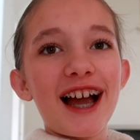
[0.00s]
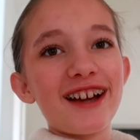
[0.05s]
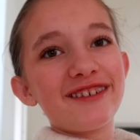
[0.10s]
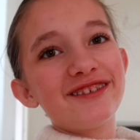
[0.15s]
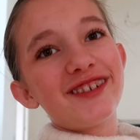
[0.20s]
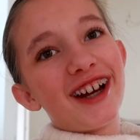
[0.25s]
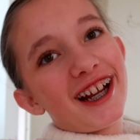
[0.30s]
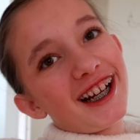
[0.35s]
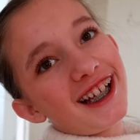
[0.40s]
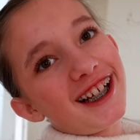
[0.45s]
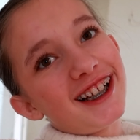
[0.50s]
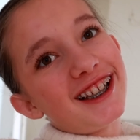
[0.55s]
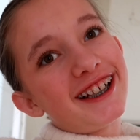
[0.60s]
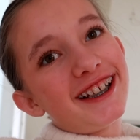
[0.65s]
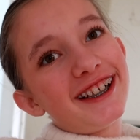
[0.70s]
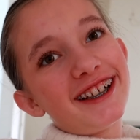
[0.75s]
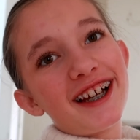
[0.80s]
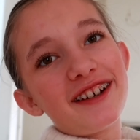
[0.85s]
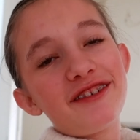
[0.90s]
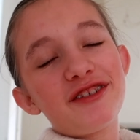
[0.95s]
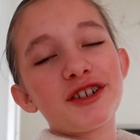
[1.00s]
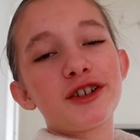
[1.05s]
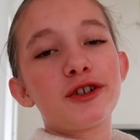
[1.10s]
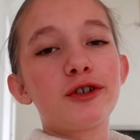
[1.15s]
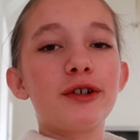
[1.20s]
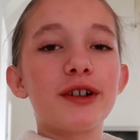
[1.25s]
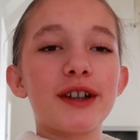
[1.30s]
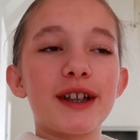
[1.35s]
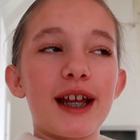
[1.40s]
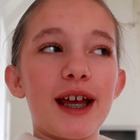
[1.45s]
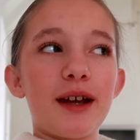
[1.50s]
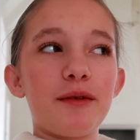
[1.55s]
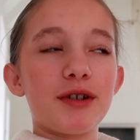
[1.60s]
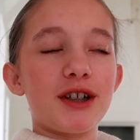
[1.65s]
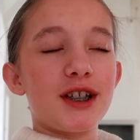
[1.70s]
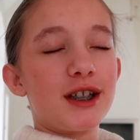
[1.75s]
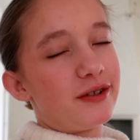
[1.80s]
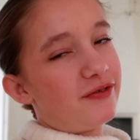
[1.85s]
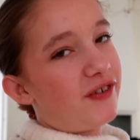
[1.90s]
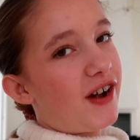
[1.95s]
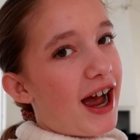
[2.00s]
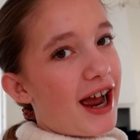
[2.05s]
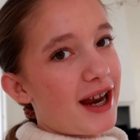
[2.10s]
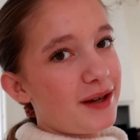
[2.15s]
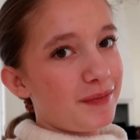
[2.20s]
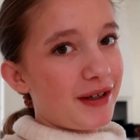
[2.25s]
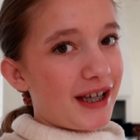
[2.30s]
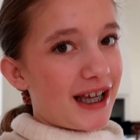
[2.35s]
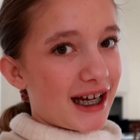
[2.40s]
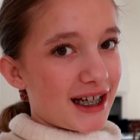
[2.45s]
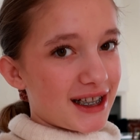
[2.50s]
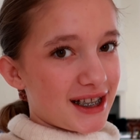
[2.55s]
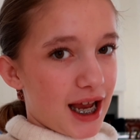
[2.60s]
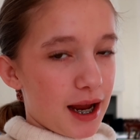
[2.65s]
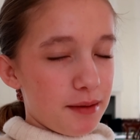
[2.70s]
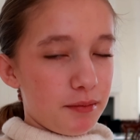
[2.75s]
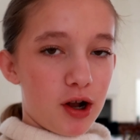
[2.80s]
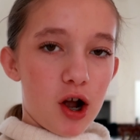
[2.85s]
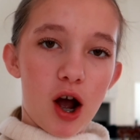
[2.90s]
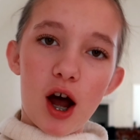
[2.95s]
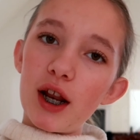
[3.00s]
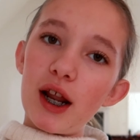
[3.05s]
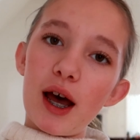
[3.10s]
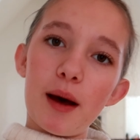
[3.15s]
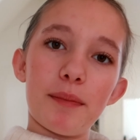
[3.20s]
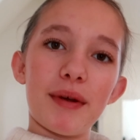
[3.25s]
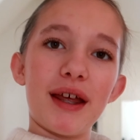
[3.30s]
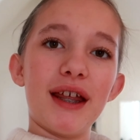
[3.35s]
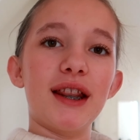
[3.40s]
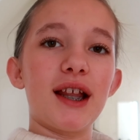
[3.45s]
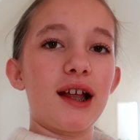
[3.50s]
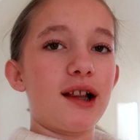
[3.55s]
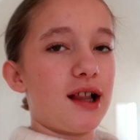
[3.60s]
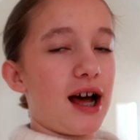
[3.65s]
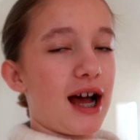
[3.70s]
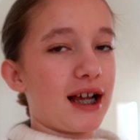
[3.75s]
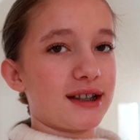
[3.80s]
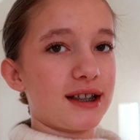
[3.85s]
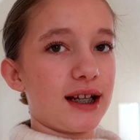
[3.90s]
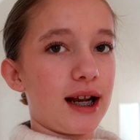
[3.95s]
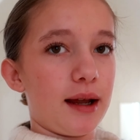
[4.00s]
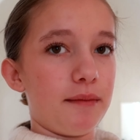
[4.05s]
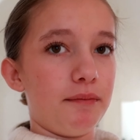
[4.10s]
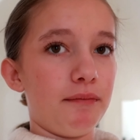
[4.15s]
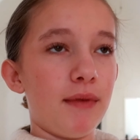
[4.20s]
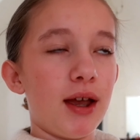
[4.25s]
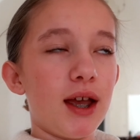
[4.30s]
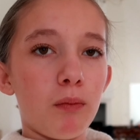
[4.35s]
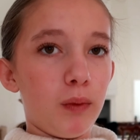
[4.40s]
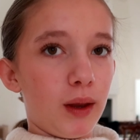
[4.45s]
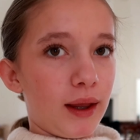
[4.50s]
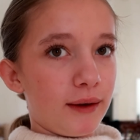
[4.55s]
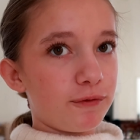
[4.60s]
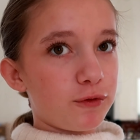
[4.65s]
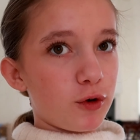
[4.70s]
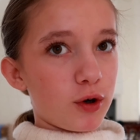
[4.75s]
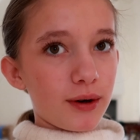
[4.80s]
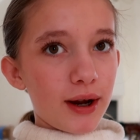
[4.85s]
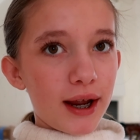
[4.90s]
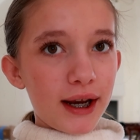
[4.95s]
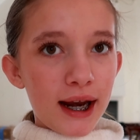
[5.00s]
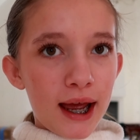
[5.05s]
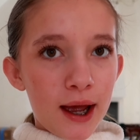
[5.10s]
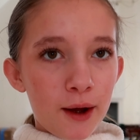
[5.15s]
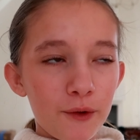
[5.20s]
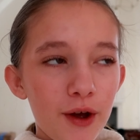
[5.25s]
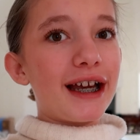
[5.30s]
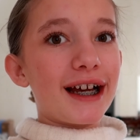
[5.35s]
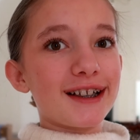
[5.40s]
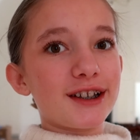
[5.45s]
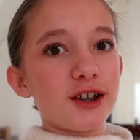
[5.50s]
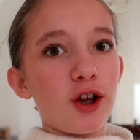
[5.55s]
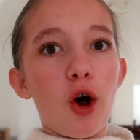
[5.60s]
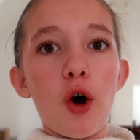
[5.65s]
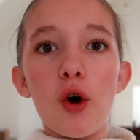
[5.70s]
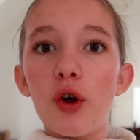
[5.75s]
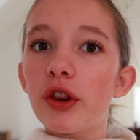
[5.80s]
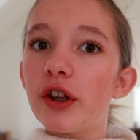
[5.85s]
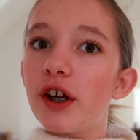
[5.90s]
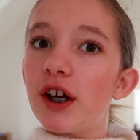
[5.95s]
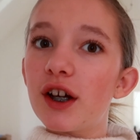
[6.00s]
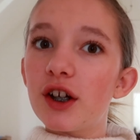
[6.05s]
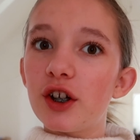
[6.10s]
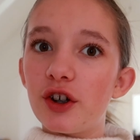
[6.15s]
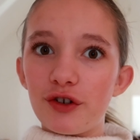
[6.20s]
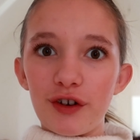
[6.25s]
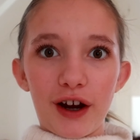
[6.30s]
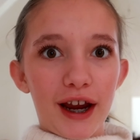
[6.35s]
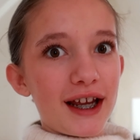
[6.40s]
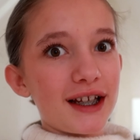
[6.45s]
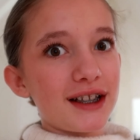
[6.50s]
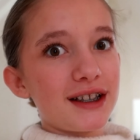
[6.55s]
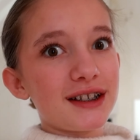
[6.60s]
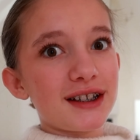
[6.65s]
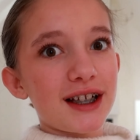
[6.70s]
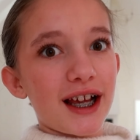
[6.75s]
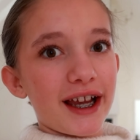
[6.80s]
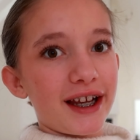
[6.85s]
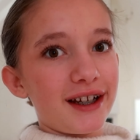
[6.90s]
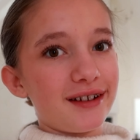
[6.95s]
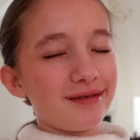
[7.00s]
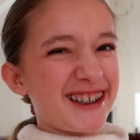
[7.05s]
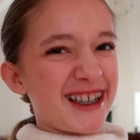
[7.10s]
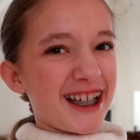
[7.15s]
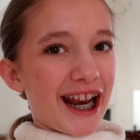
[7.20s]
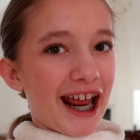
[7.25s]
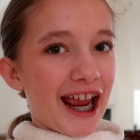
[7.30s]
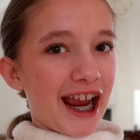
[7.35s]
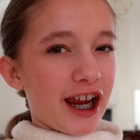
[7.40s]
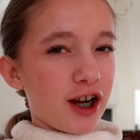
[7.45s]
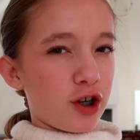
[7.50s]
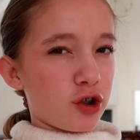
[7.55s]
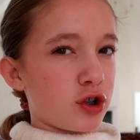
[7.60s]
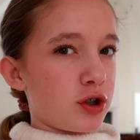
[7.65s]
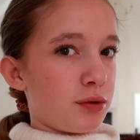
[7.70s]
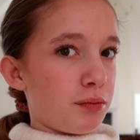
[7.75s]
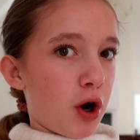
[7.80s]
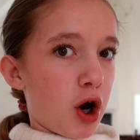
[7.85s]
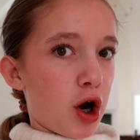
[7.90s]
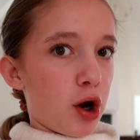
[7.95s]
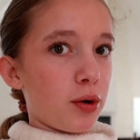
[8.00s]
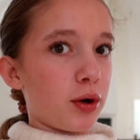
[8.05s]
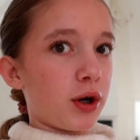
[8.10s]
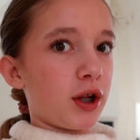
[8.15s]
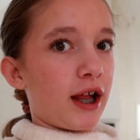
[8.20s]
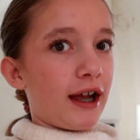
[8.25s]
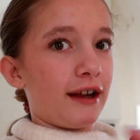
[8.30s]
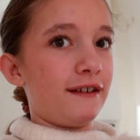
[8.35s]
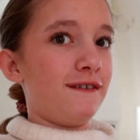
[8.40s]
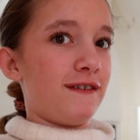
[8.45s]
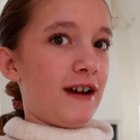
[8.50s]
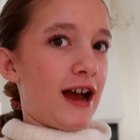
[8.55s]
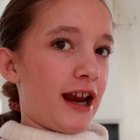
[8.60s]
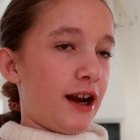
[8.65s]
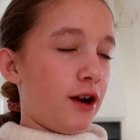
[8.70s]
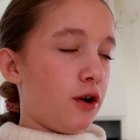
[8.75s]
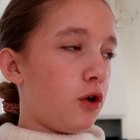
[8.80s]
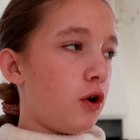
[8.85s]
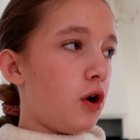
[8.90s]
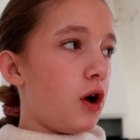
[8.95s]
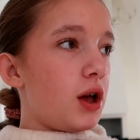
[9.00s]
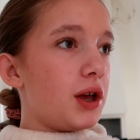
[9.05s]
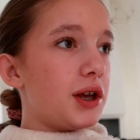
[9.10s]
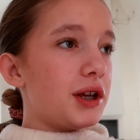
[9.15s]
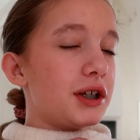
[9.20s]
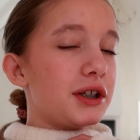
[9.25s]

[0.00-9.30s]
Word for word: I'm running a little late for school today, which is fine because I'm caught up in the class that I'm late for right now because all the grades like today or tomorrow are like final.